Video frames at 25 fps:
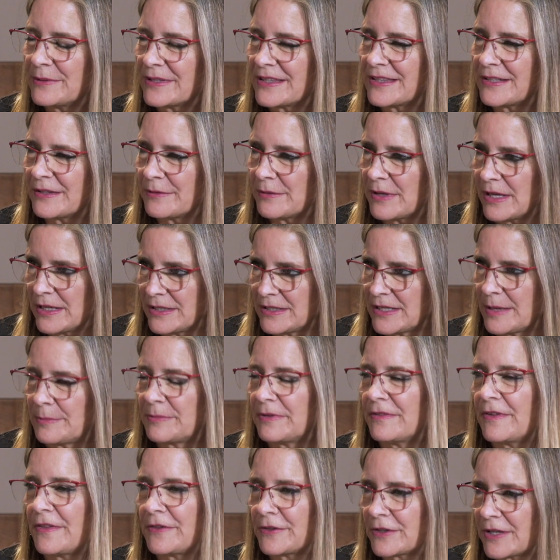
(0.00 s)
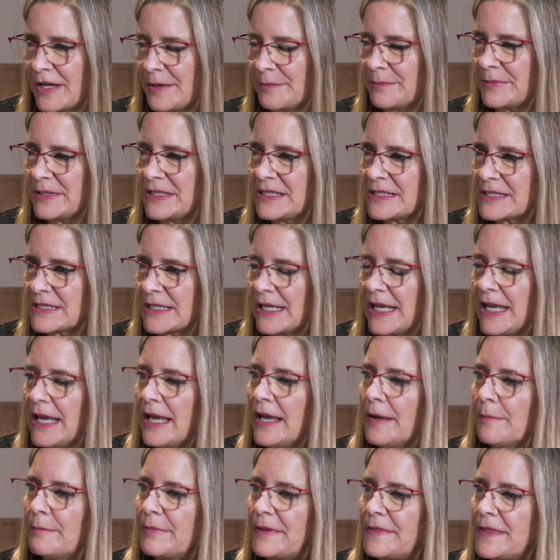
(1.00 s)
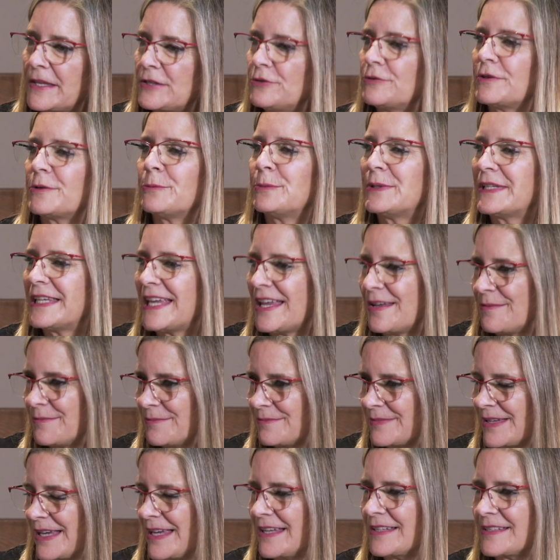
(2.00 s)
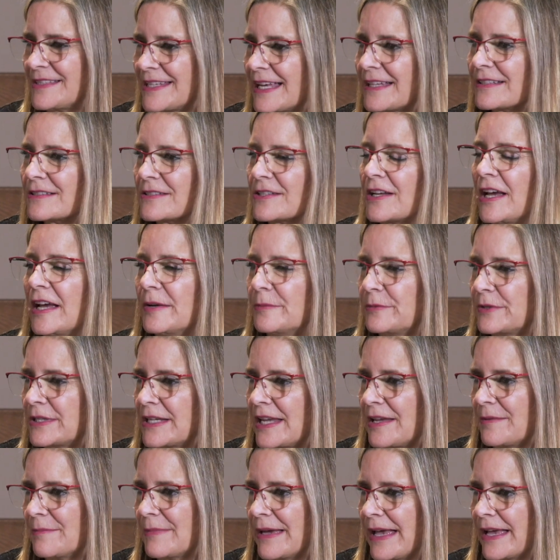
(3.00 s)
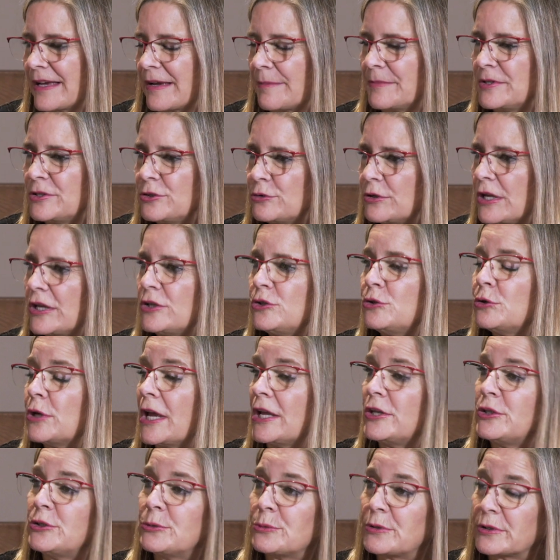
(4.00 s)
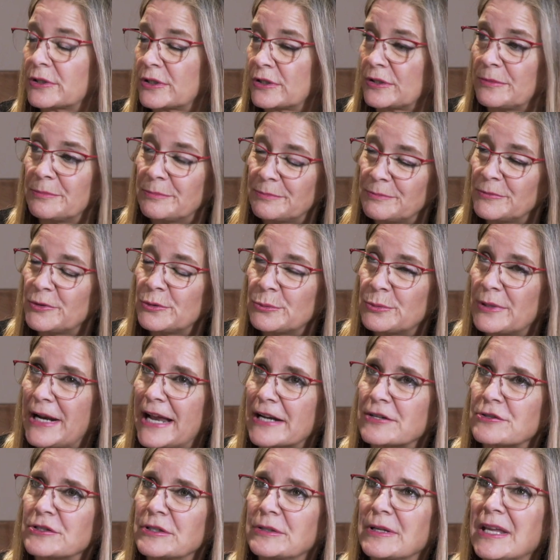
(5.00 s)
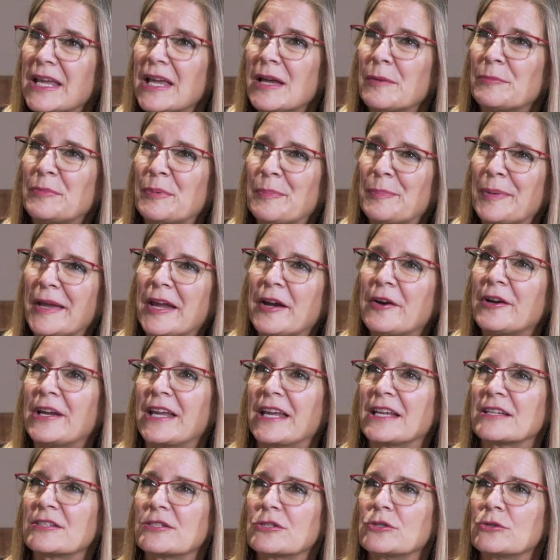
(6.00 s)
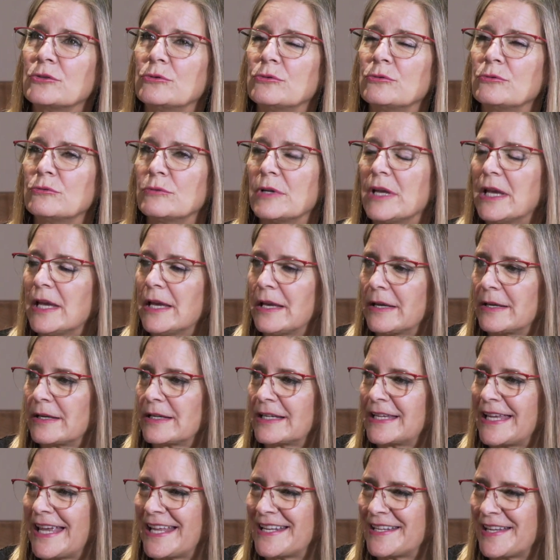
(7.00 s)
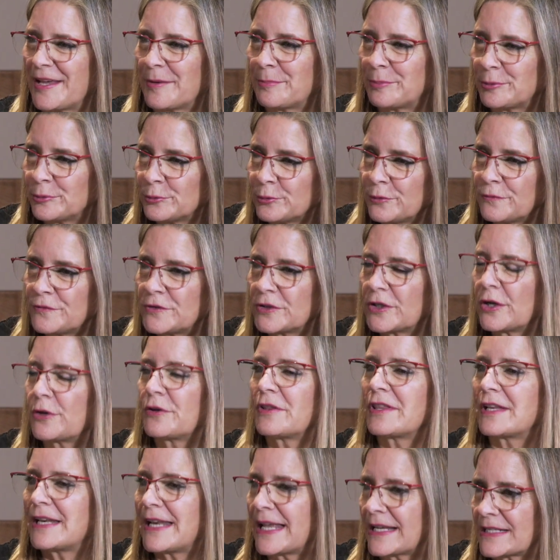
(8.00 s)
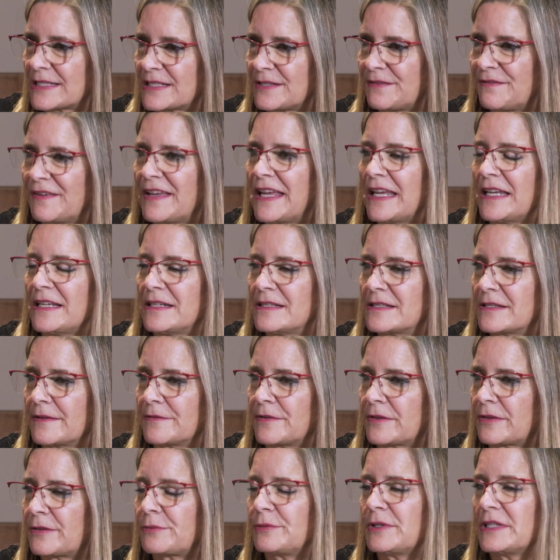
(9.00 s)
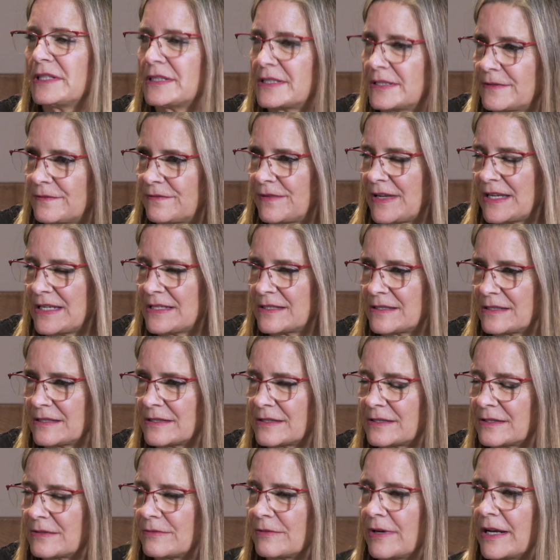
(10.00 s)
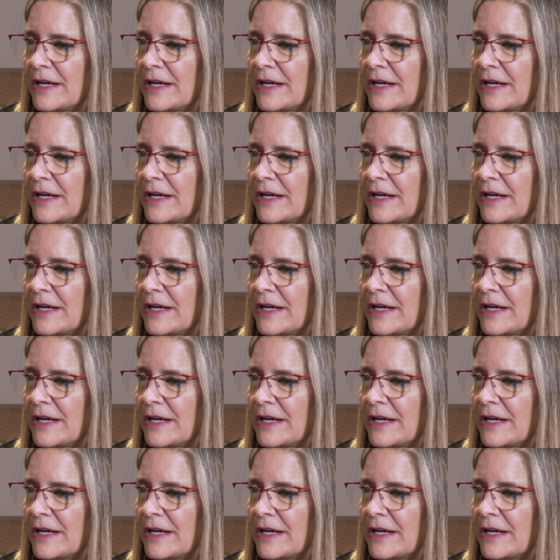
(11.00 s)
with a number of other companies, but then we came a second time. We came back. I mean, you were actually preparing to get approved to go to the next phase of the 3 phases.